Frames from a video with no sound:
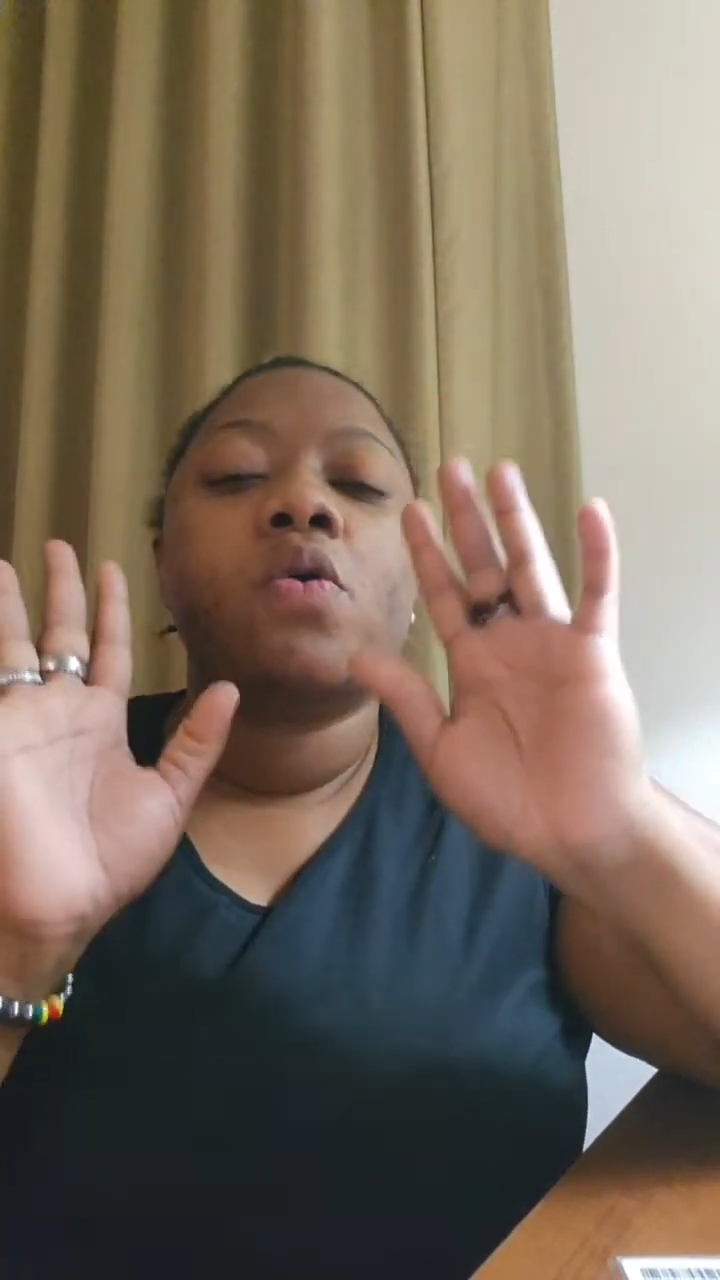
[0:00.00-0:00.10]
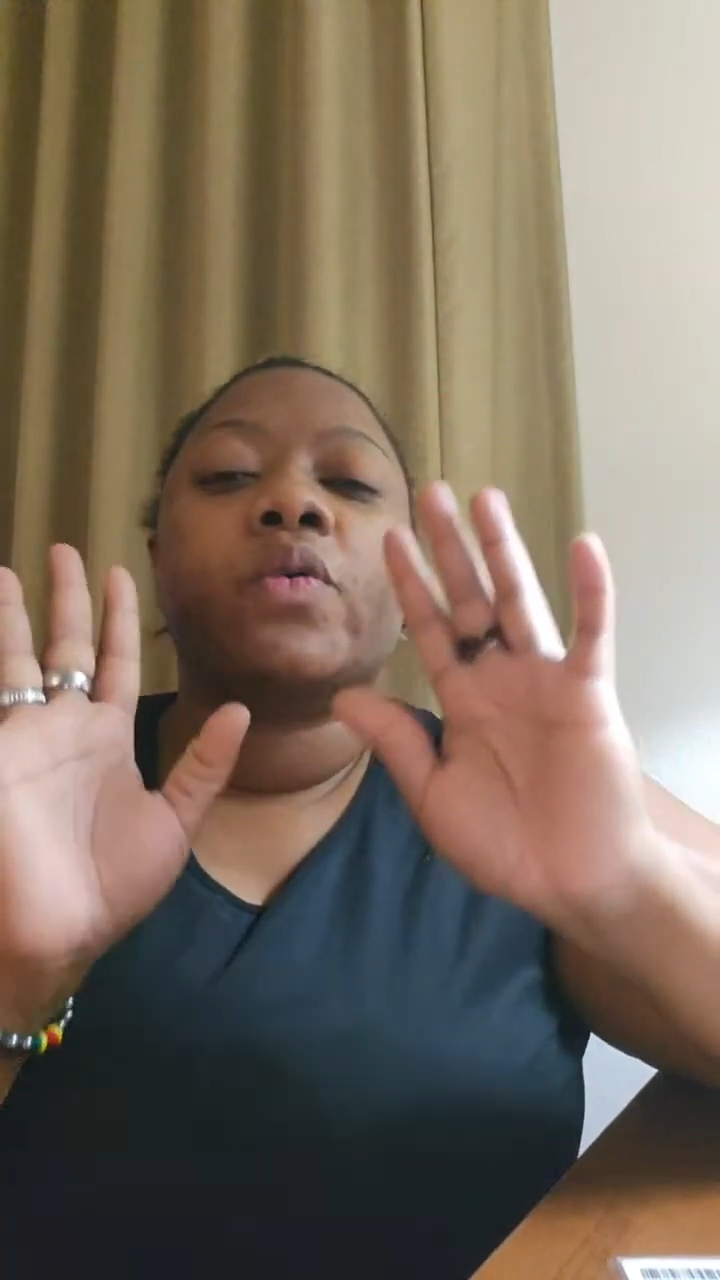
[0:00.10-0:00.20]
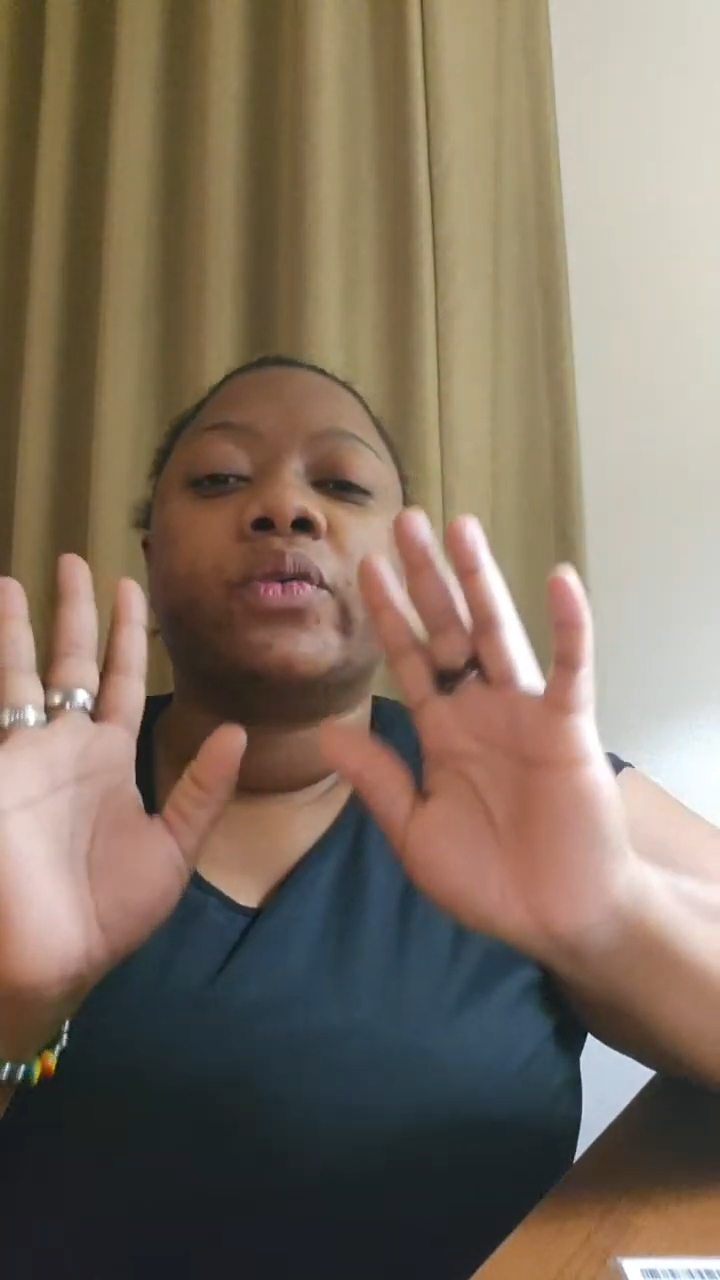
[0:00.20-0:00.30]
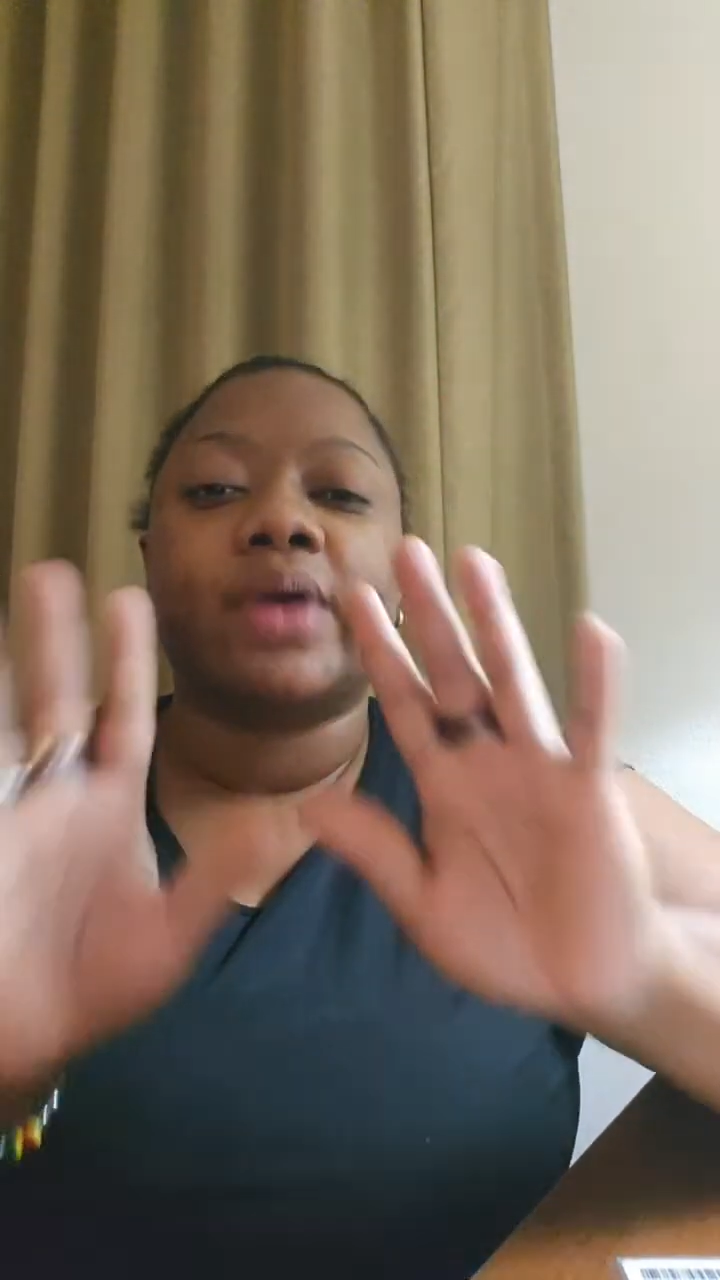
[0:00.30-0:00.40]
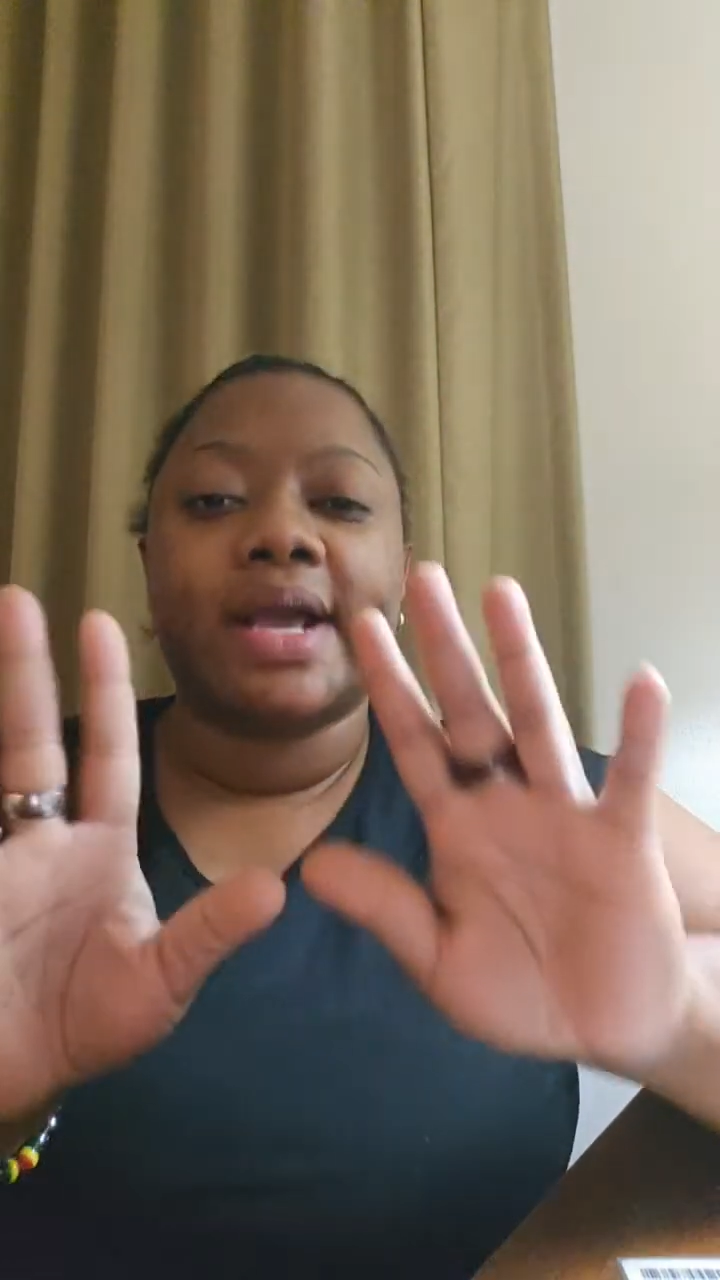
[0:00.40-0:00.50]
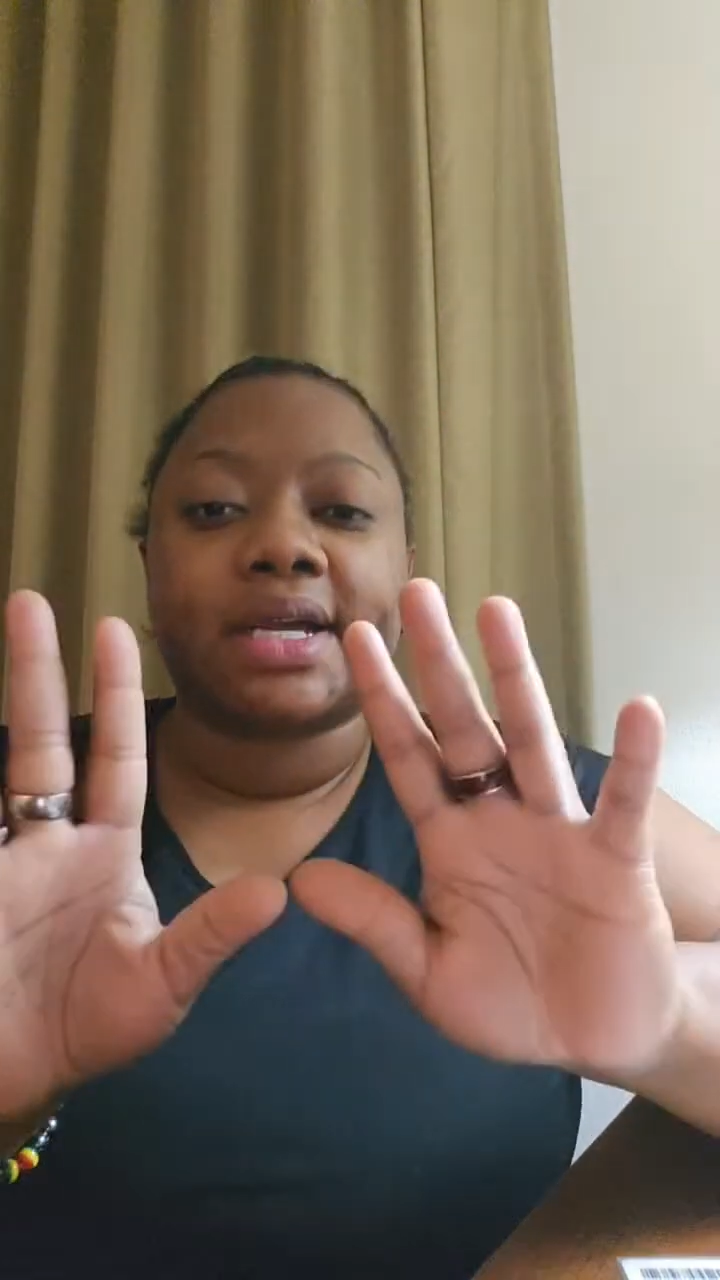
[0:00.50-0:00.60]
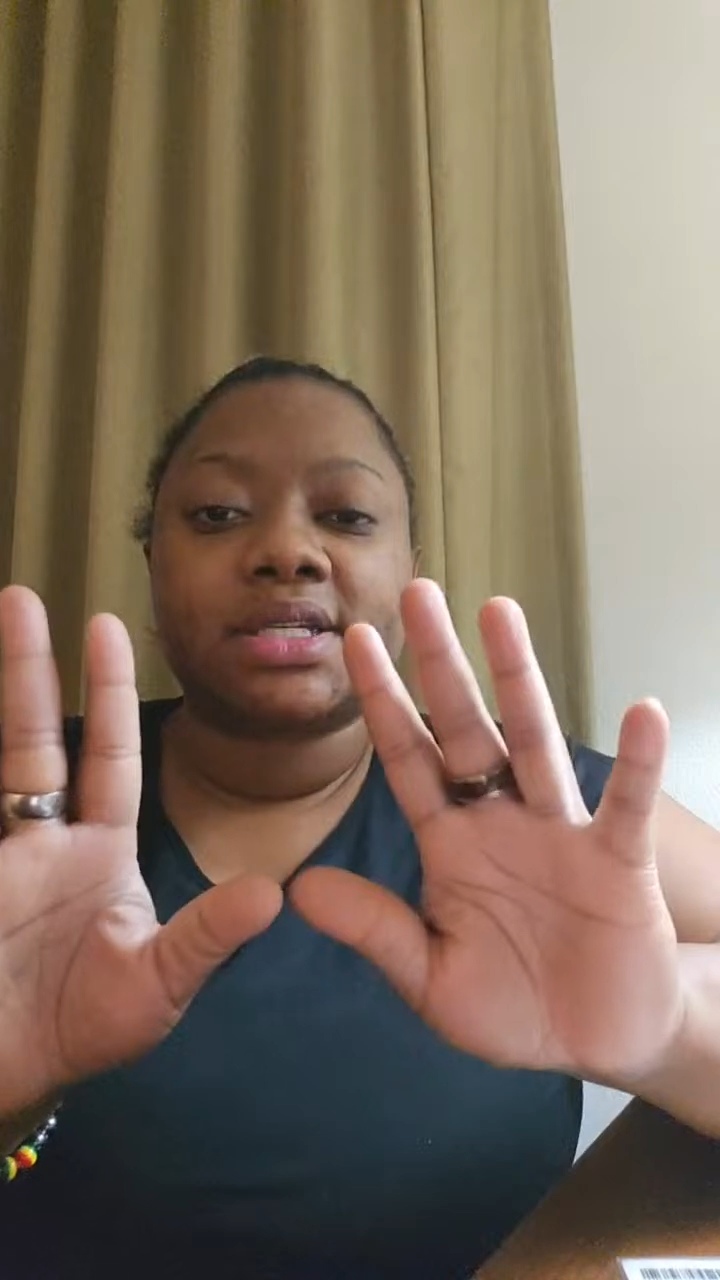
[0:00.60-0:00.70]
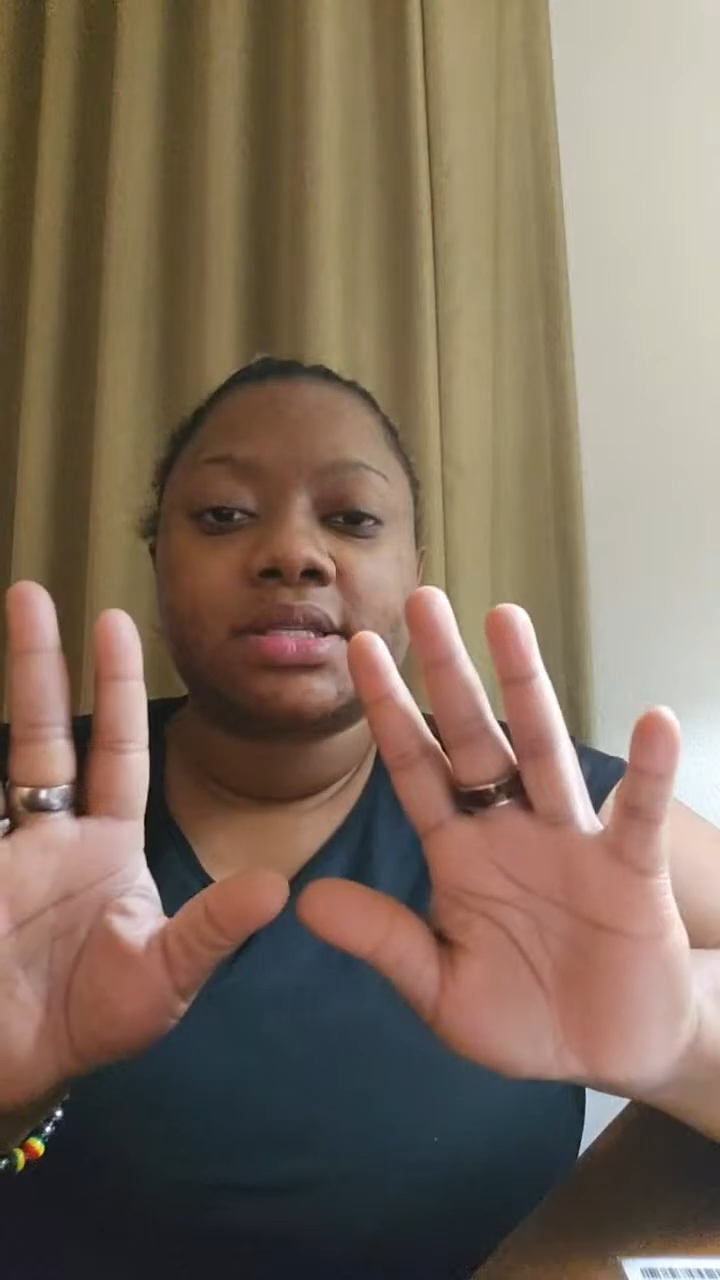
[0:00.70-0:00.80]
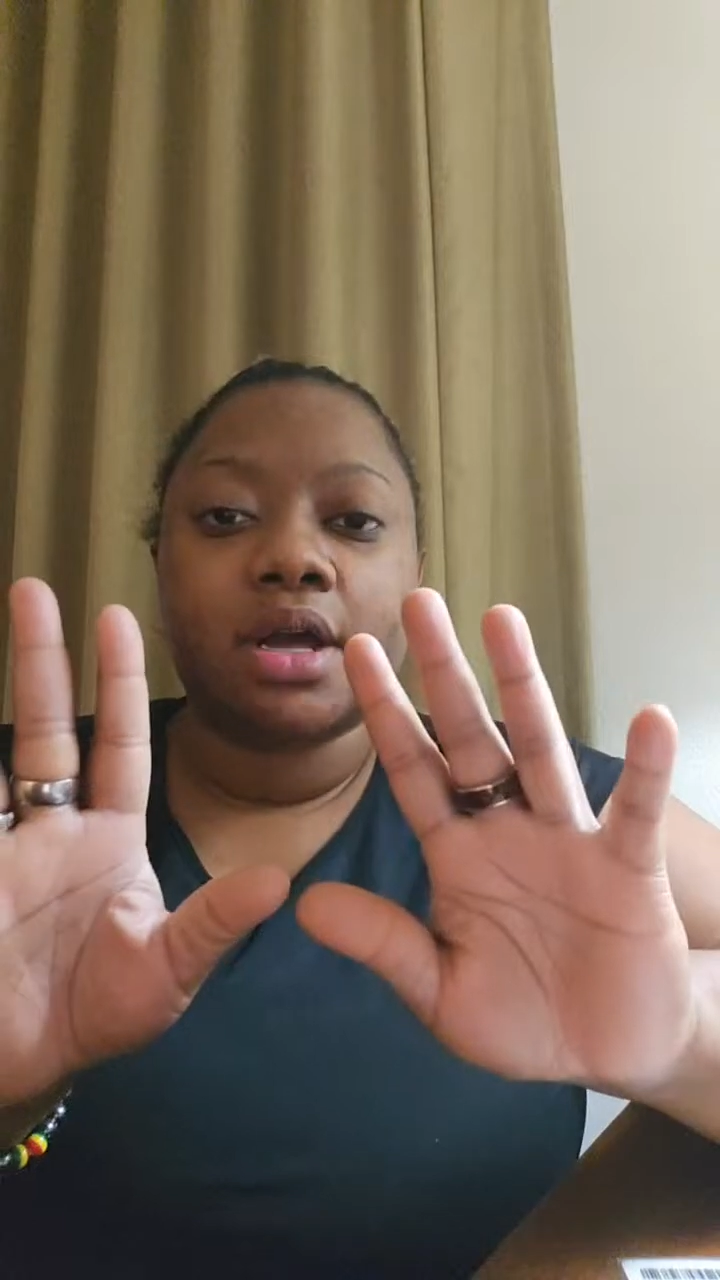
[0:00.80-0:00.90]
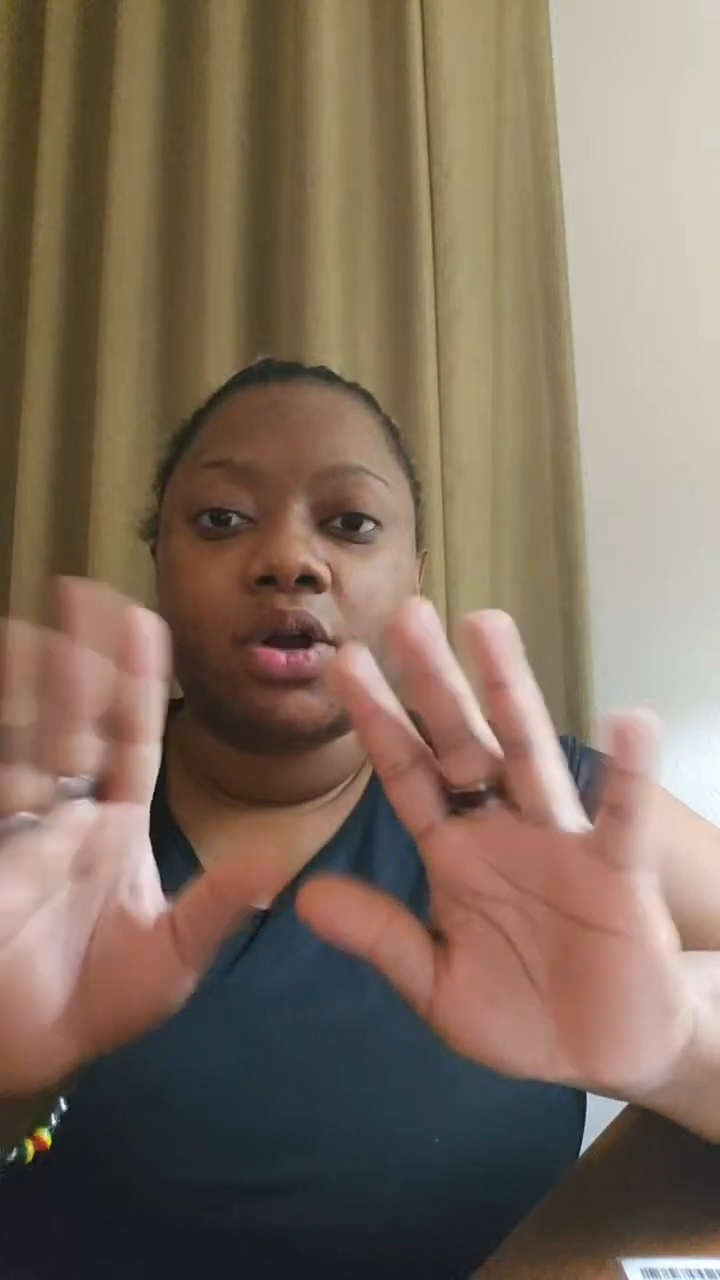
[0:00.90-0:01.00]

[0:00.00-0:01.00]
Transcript: wrecks